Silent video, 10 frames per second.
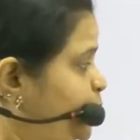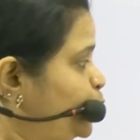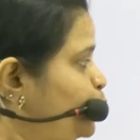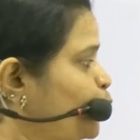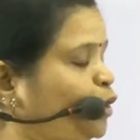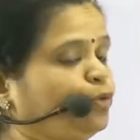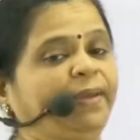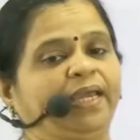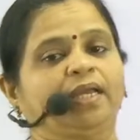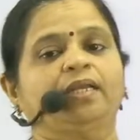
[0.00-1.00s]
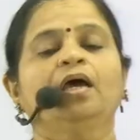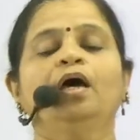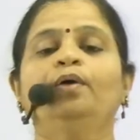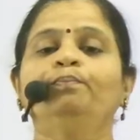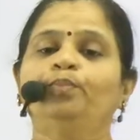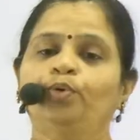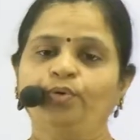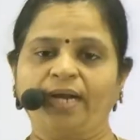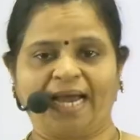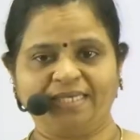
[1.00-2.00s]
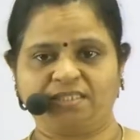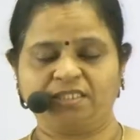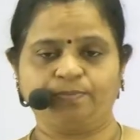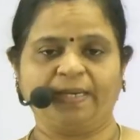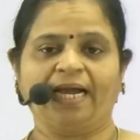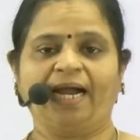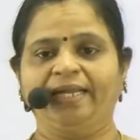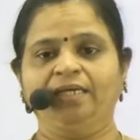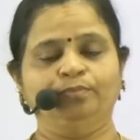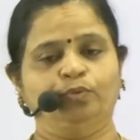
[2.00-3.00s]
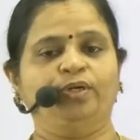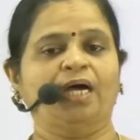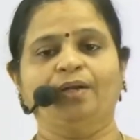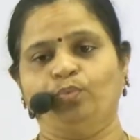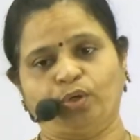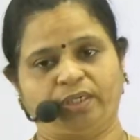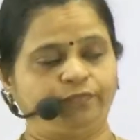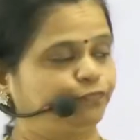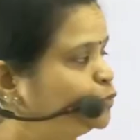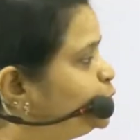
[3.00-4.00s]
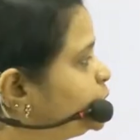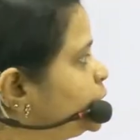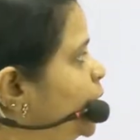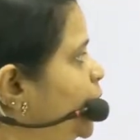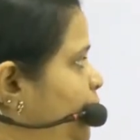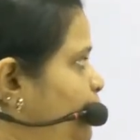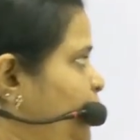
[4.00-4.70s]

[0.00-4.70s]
We don't want to make it more acids by adding more unwanted foods. Now